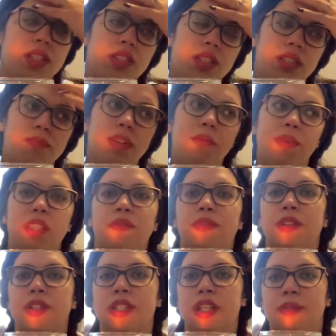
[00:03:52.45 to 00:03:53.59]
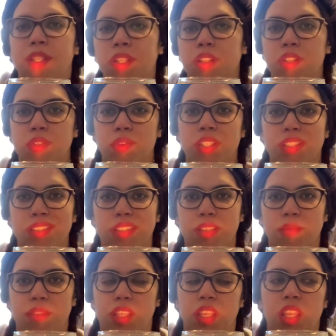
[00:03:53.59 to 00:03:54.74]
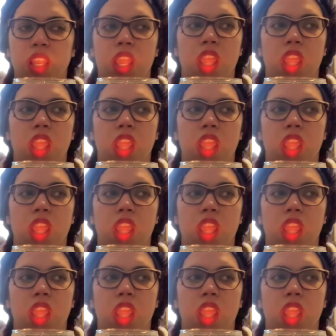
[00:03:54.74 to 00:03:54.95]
So this may be the first time that you're doing something